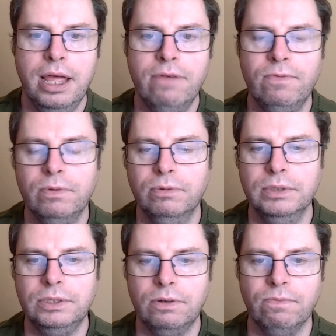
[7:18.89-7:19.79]
If it
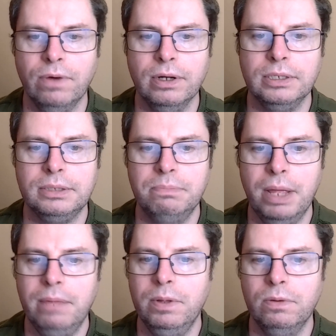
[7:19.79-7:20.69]
was reversed,
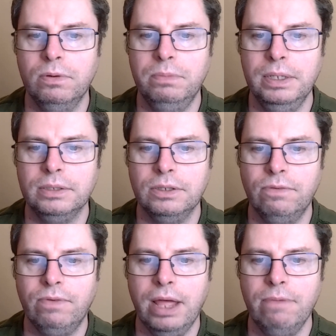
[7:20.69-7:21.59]
maybe it would be a
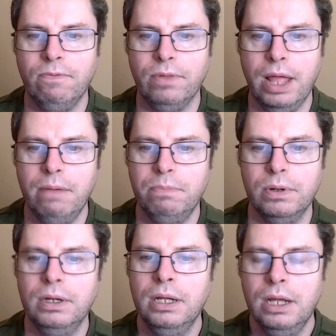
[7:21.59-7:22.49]
tough game for them,
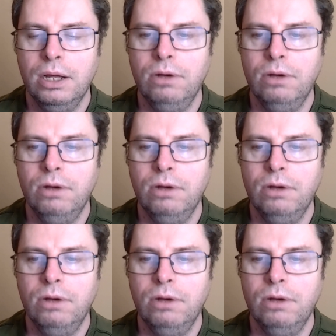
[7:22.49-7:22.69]
but